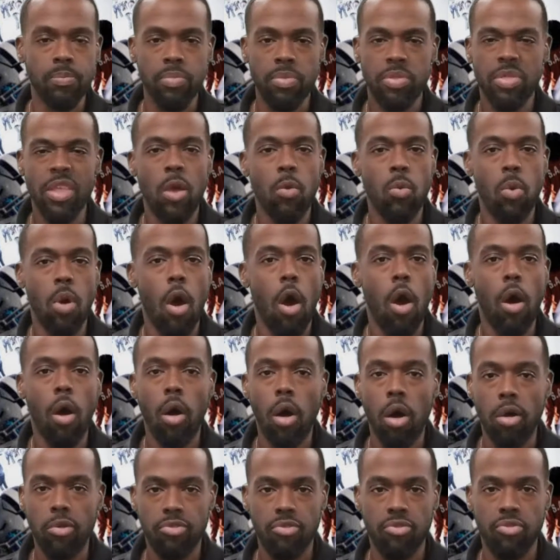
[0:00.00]
they were
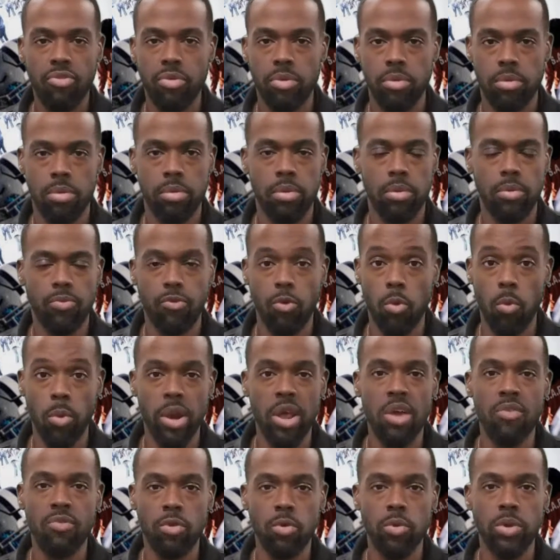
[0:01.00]
off for
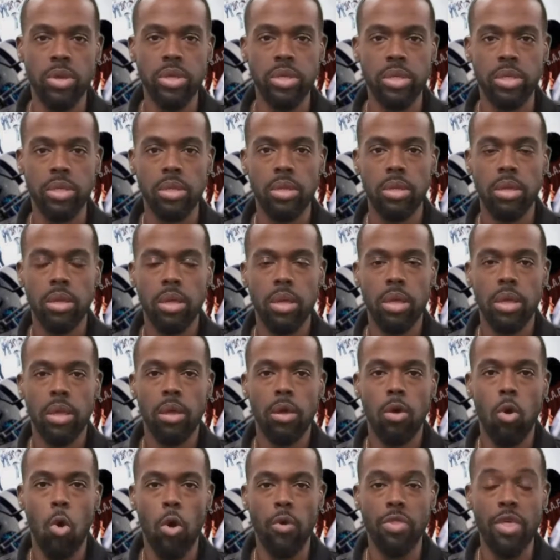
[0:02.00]
whatever reason,
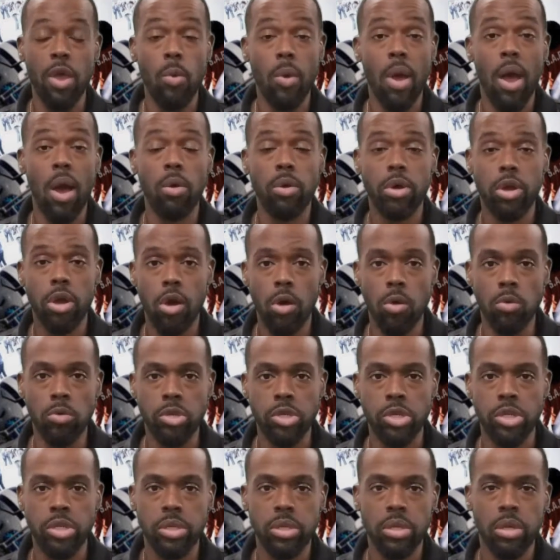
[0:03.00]
or they were
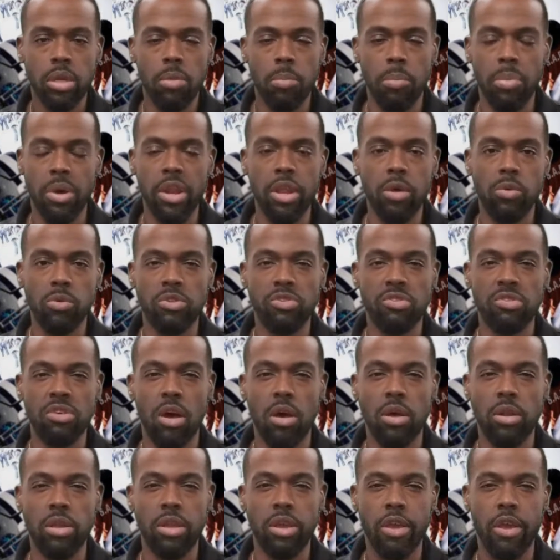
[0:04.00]
out-coached, but it was
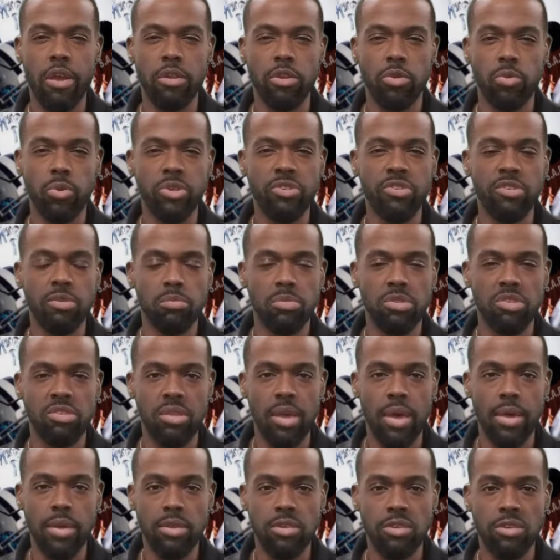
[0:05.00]
uncharacteristic
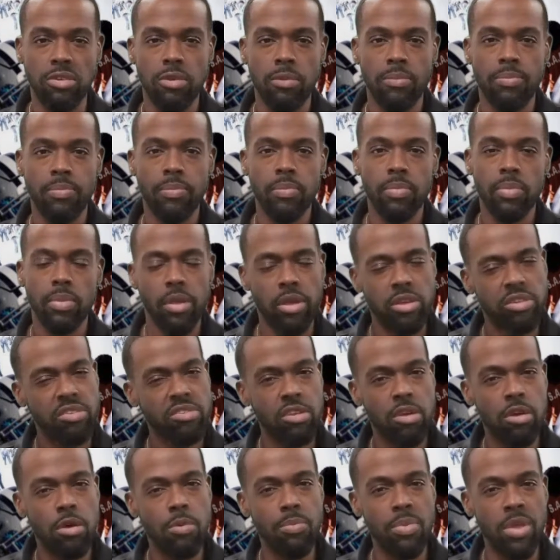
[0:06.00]
mistakes. They're
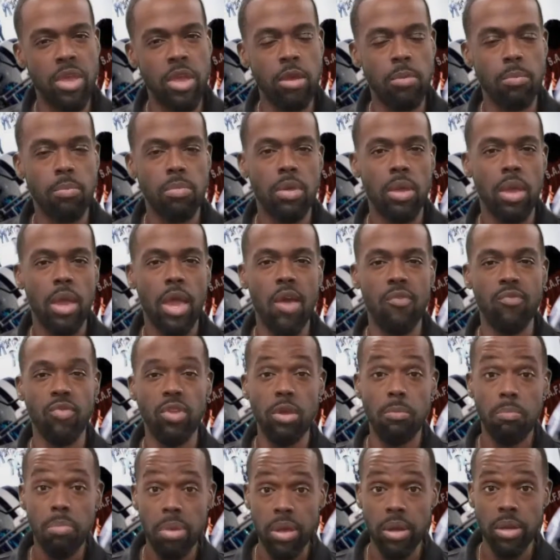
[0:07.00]
still being
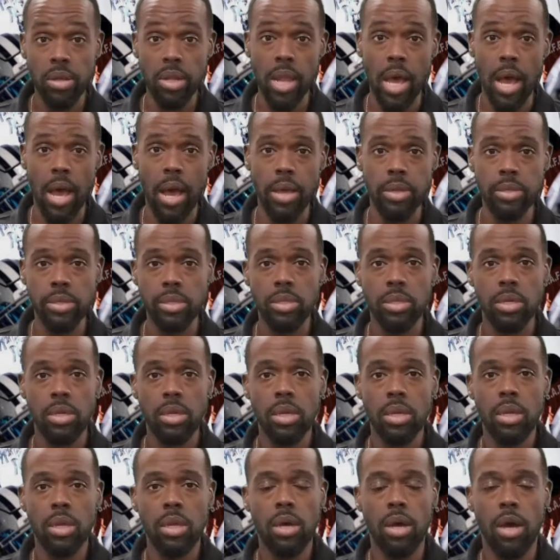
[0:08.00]
heavily penalized.
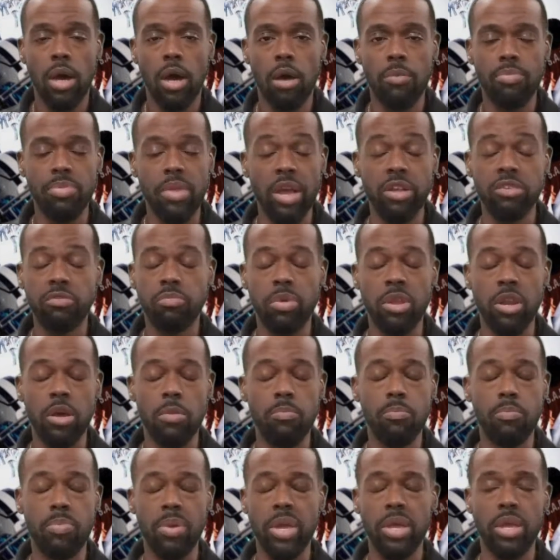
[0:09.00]
That's been a
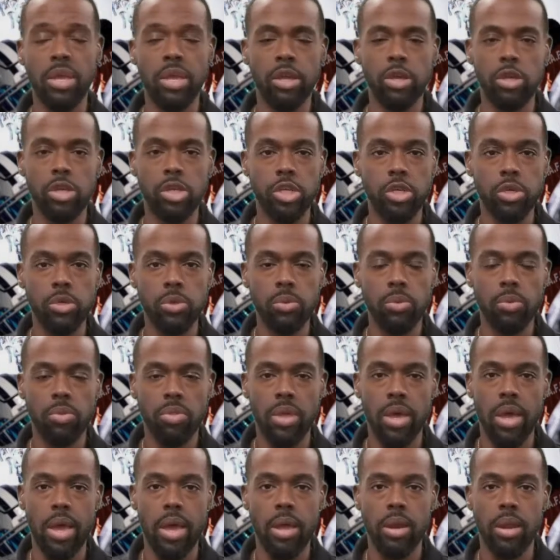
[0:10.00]
big issue
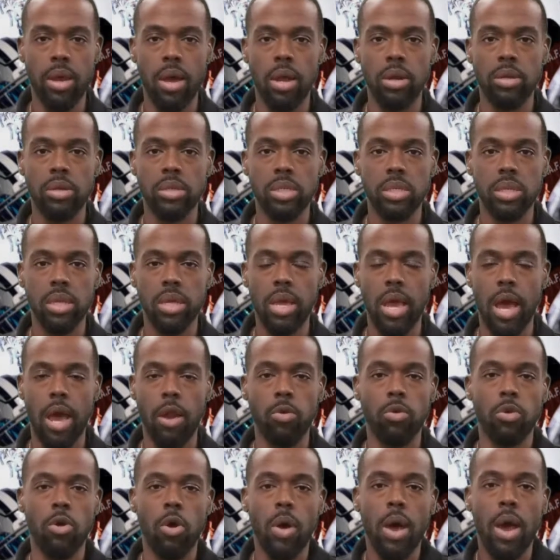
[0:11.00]
that, honestly, I
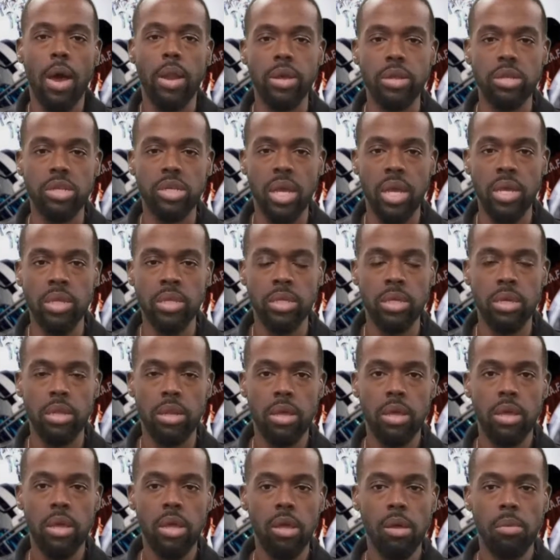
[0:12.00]
don't know how they change
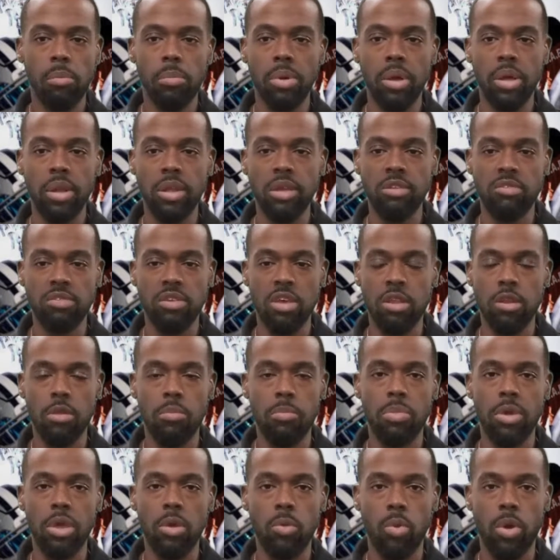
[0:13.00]
it, but it's going to
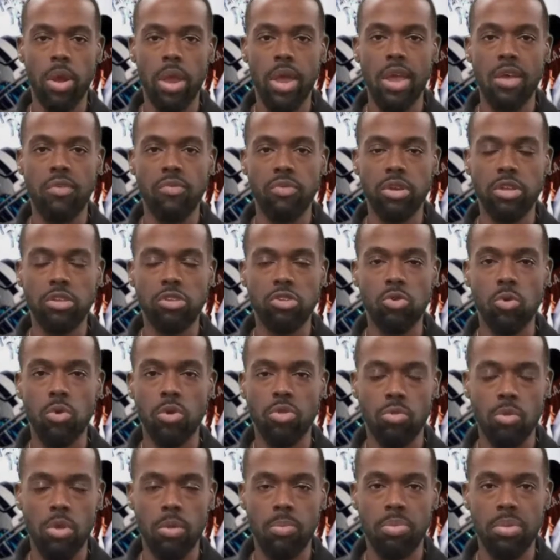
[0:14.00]
be where every 2 or
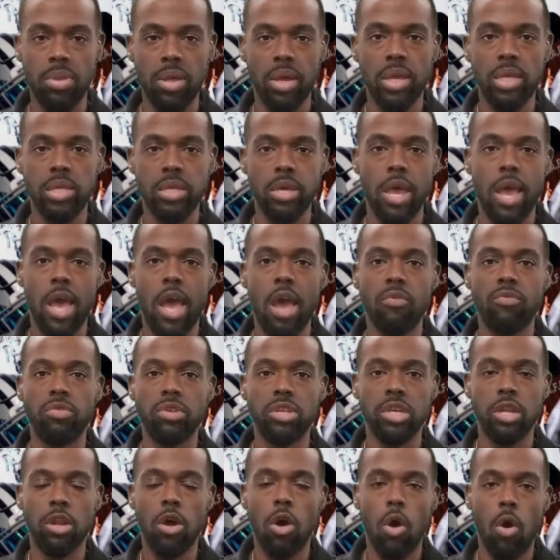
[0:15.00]
3 plays they're
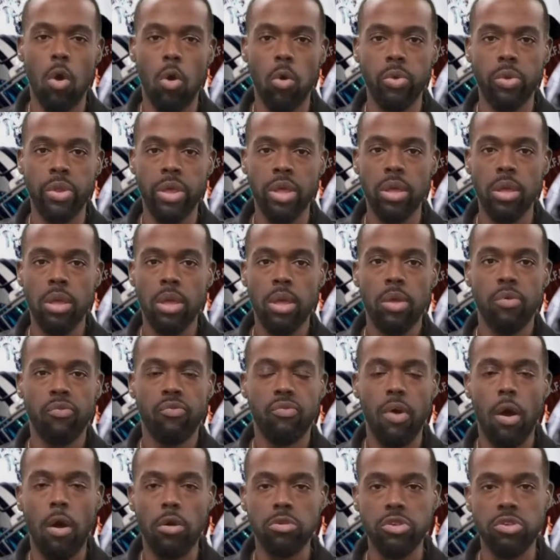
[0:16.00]
averaging a holding,
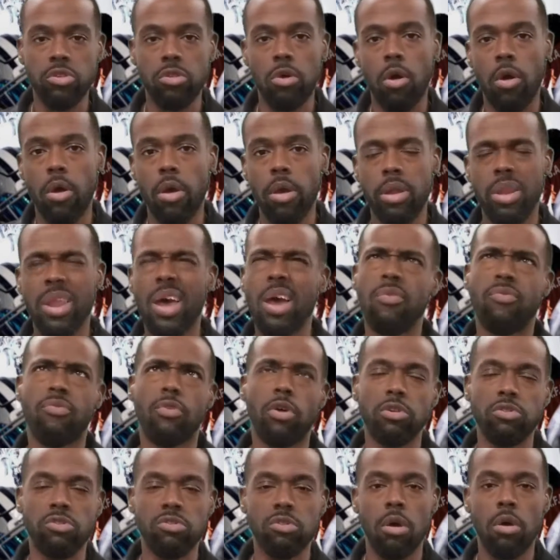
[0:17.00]
a
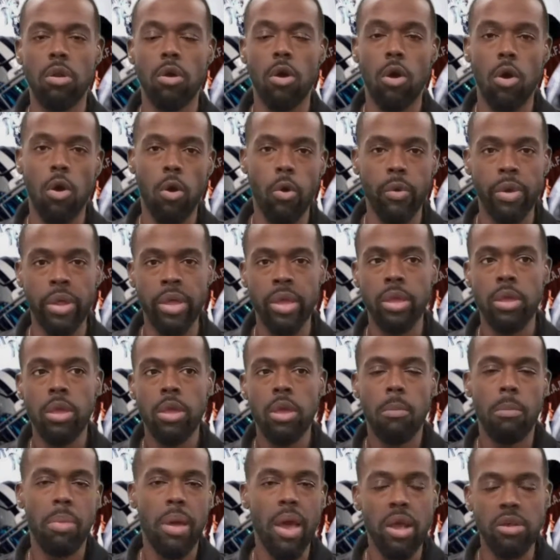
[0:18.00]
holding,
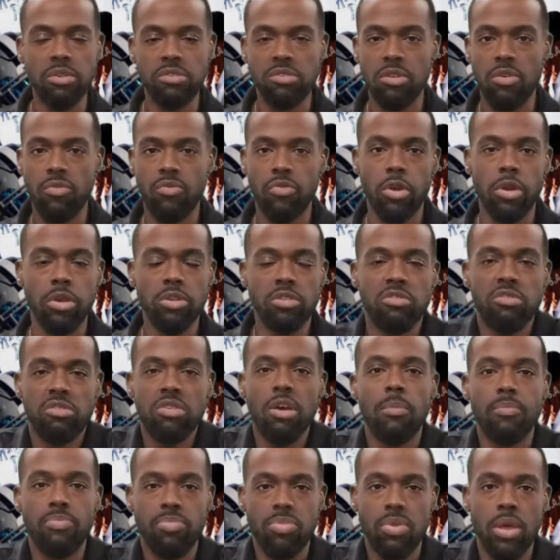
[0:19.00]
pass interference,
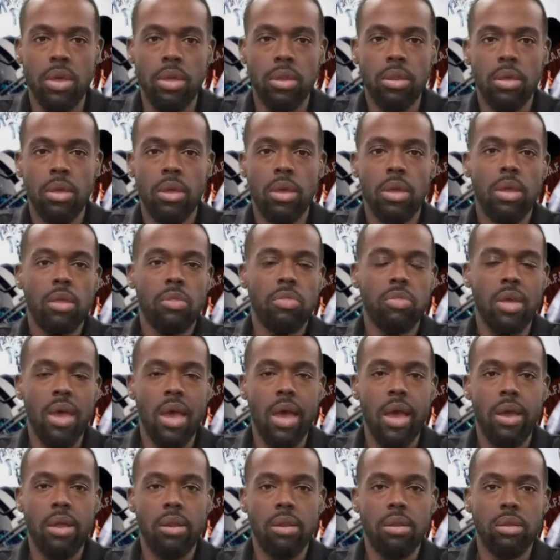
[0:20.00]
something
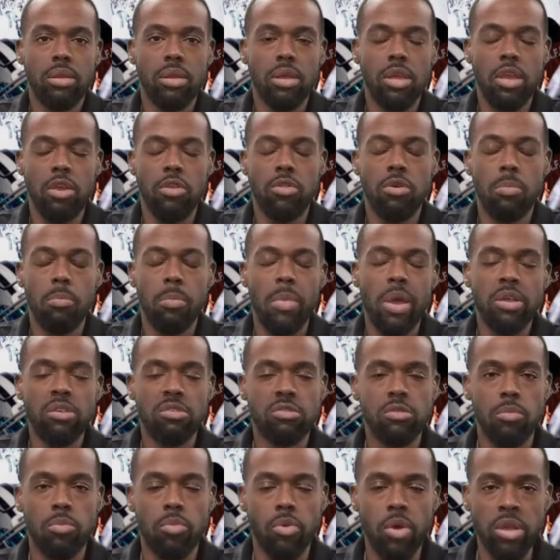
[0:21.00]
that either
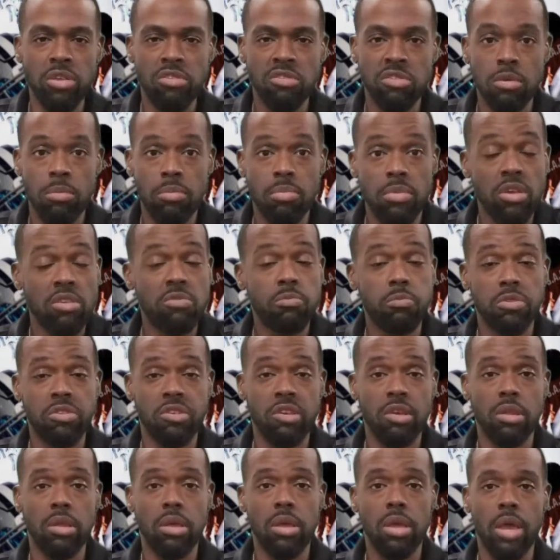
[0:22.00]
makes or breaks them. This
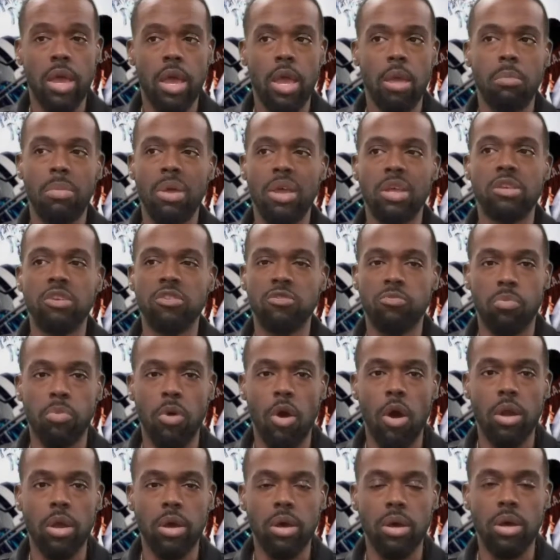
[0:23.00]
particular game, it just
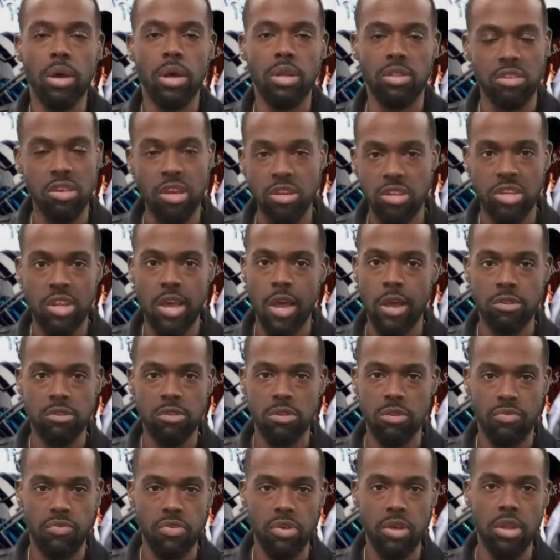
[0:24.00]
brought a touchdown to
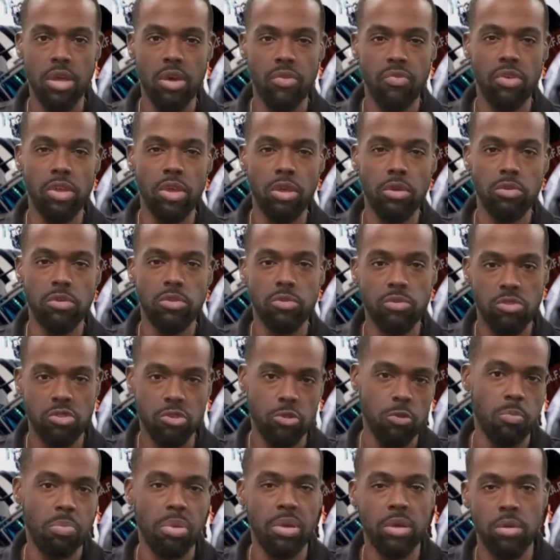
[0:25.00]
the Philadelphia Eagles. It was
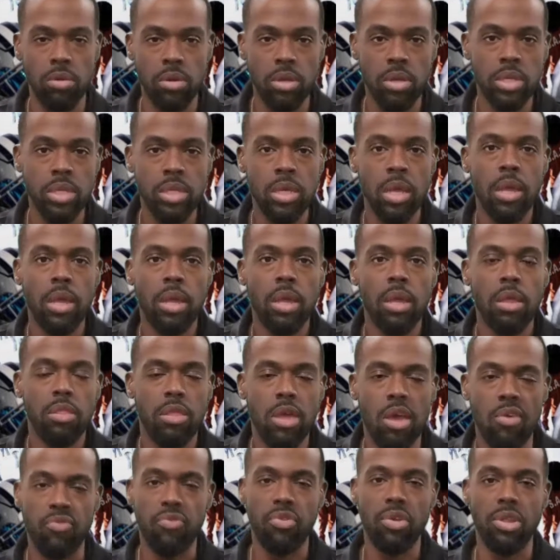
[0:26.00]
2 penalties
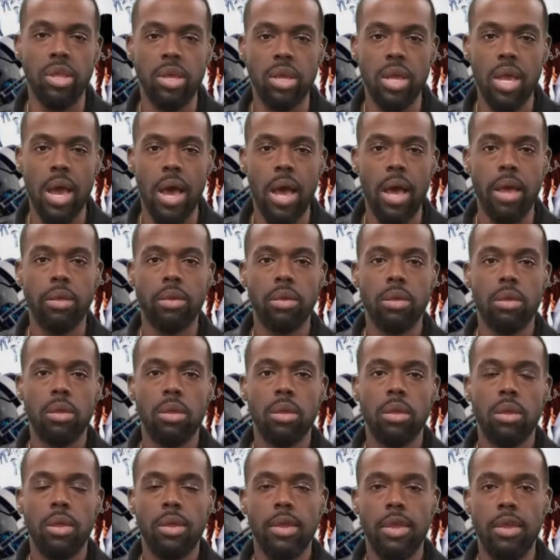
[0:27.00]
that Philly got
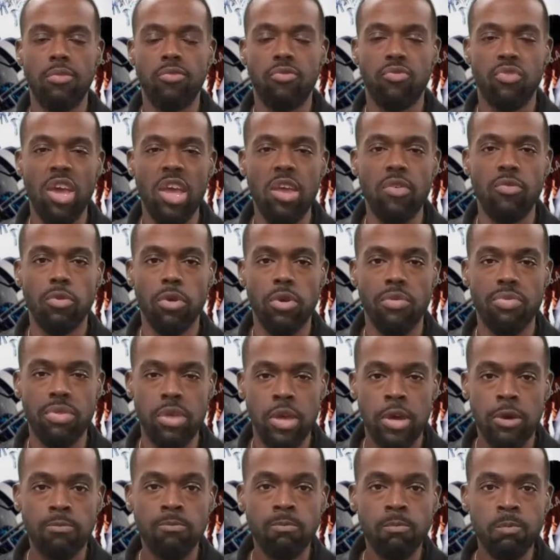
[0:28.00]
in favor of
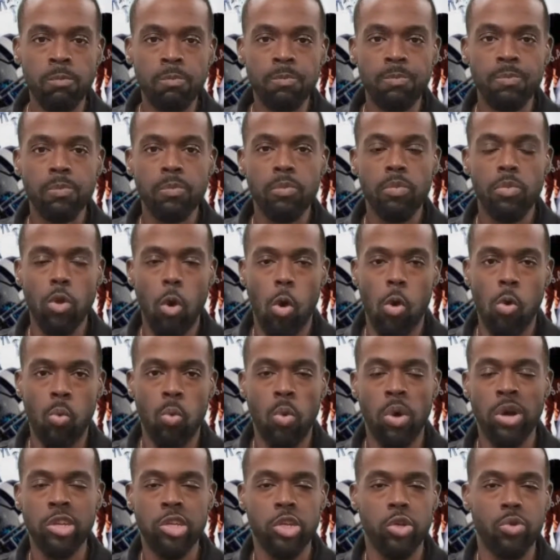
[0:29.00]
them on
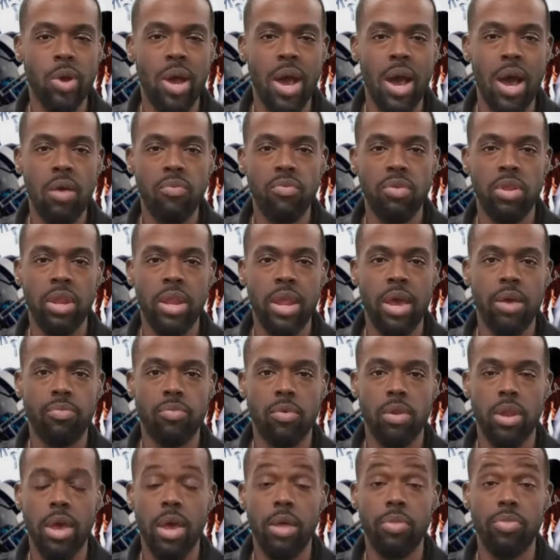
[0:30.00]
one drive, and then
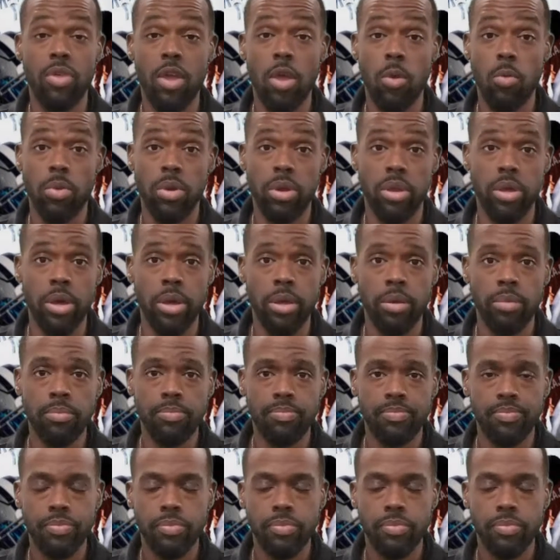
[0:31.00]
after that, they were done.